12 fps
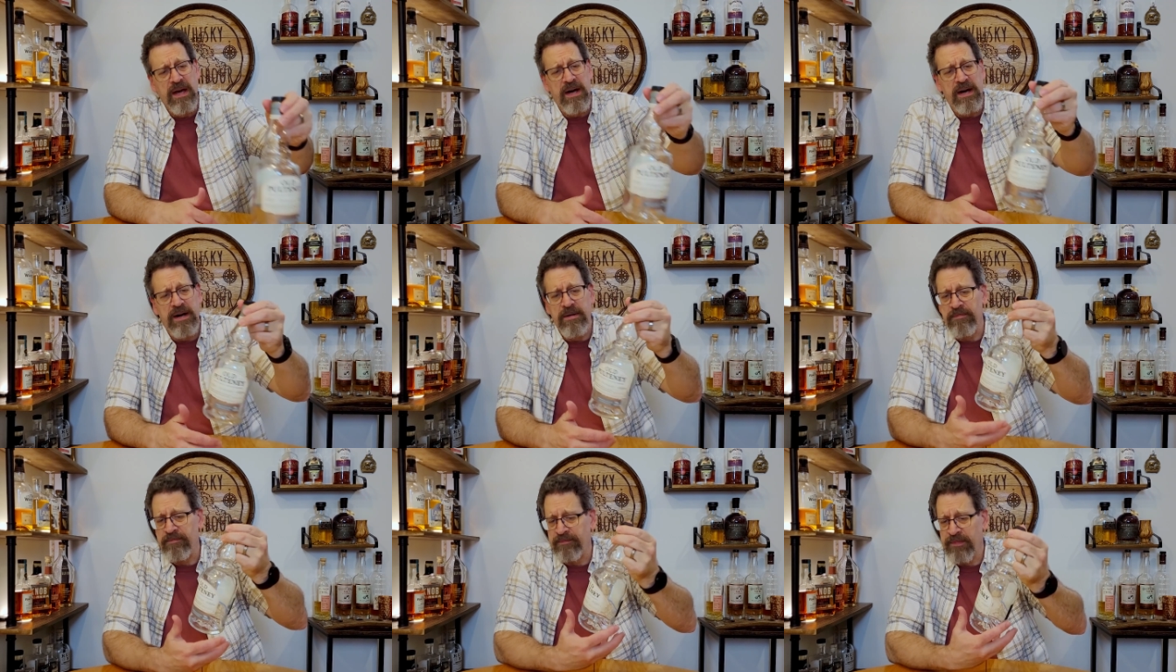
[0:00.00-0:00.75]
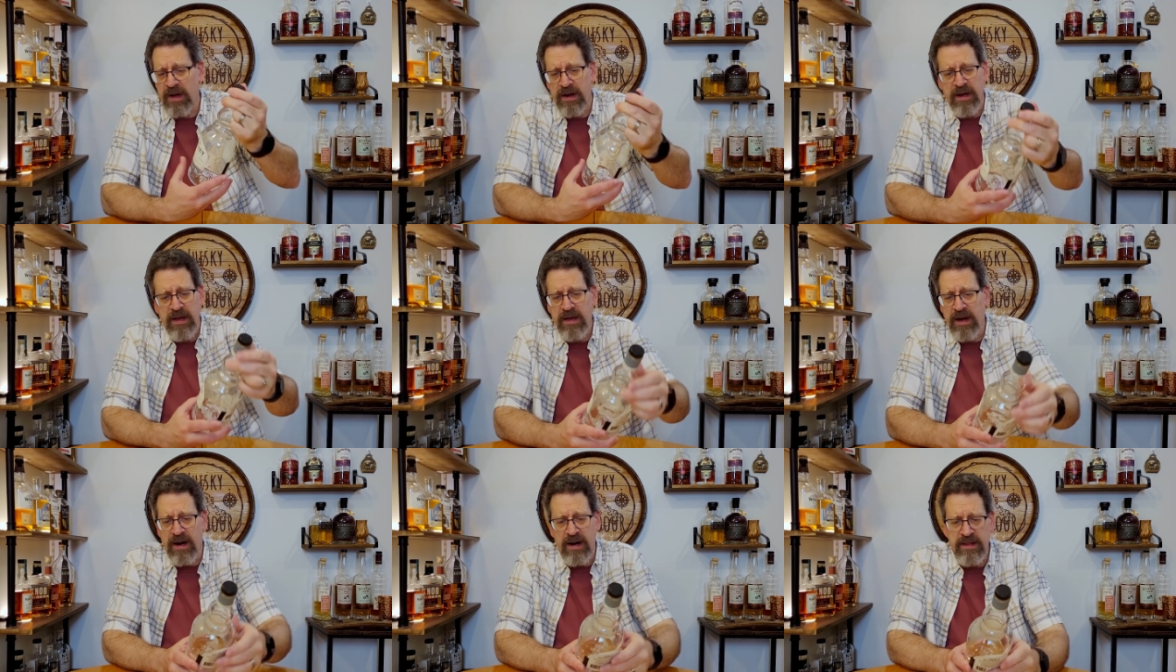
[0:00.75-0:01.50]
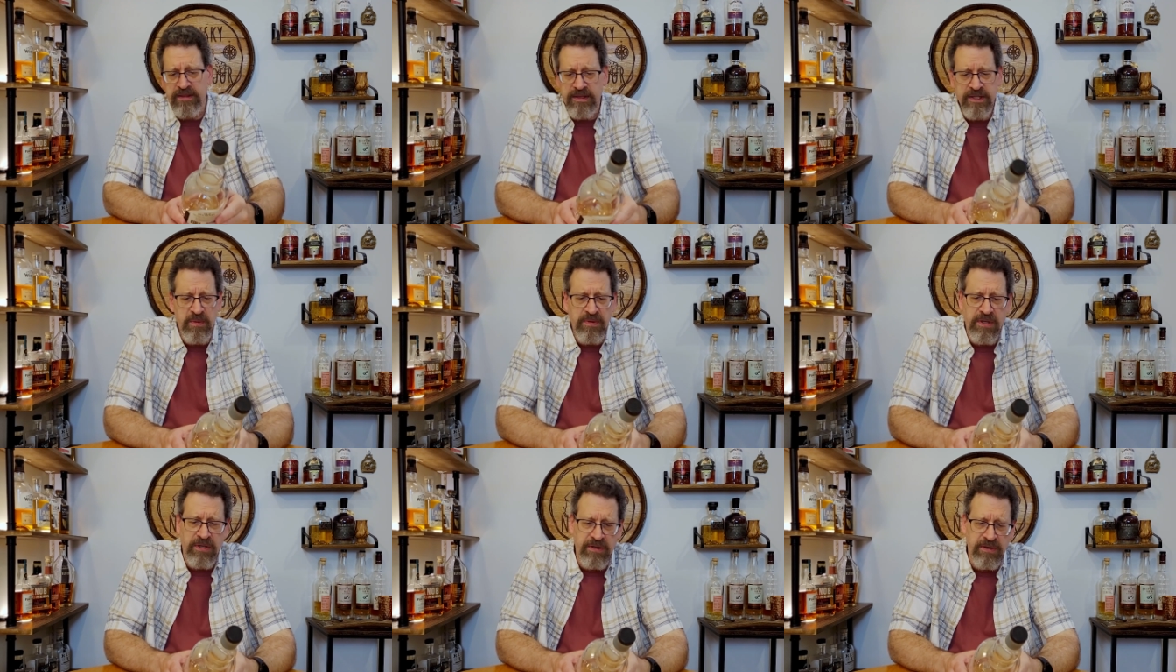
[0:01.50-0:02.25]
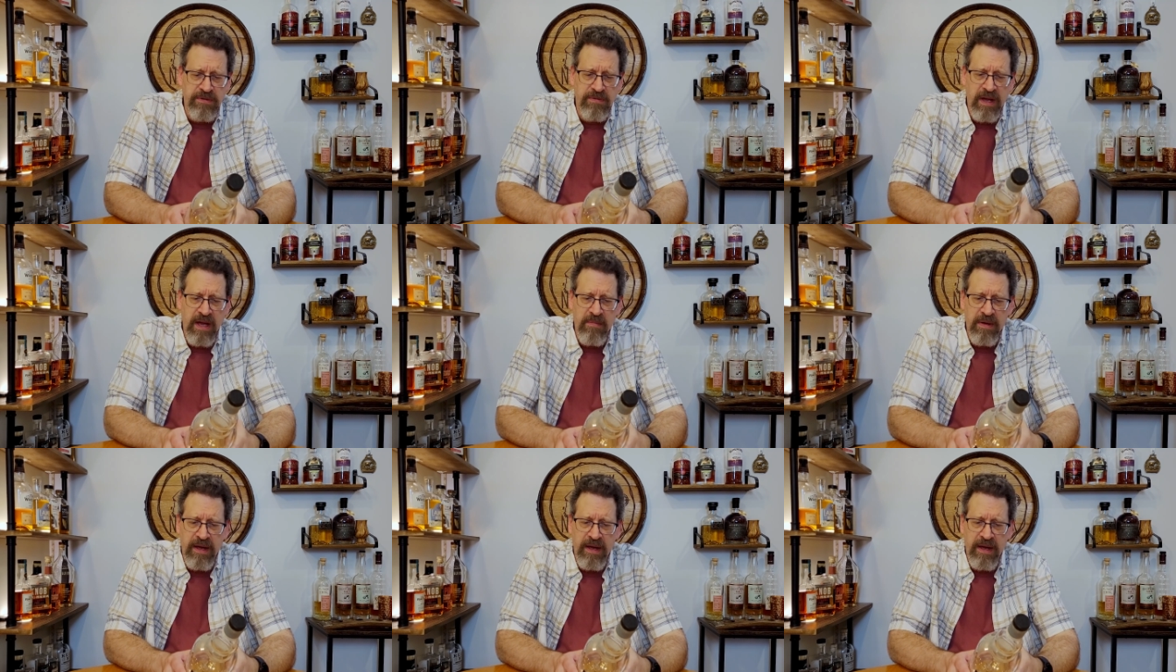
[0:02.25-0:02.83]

Um, I, I, this was a good dram.